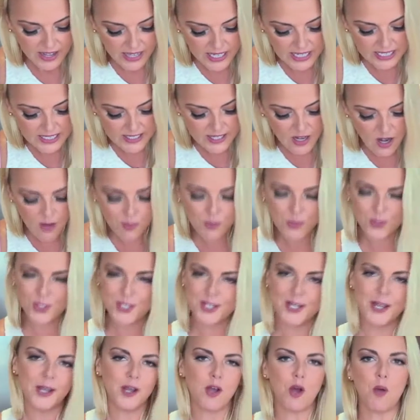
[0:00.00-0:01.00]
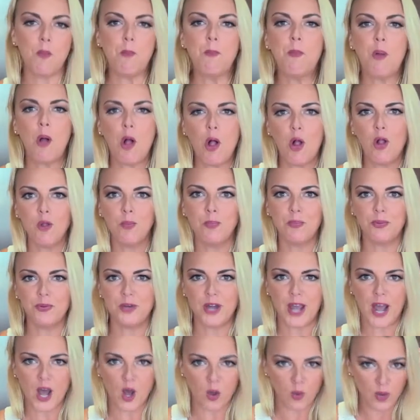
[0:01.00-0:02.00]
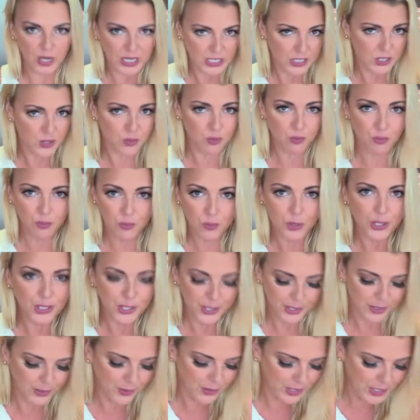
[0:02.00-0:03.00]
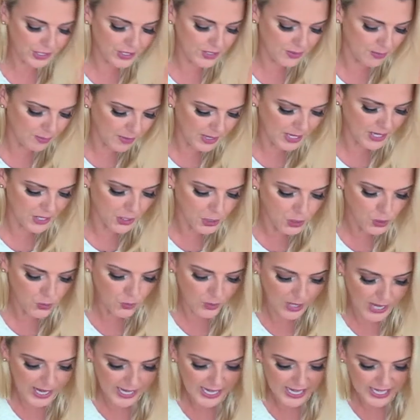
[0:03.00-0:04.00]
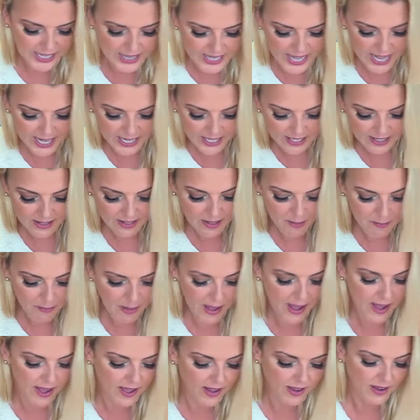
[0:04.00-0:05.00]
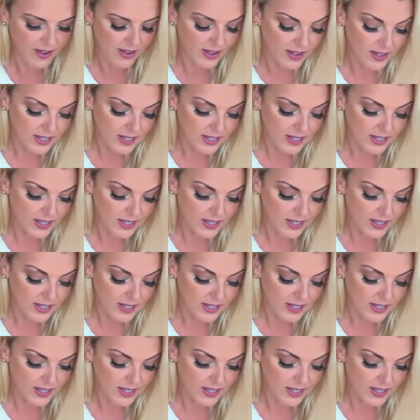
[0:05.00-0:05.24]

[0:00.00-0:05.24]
it's almost like a pulp now. It's really going to diminish when I get that into the pan.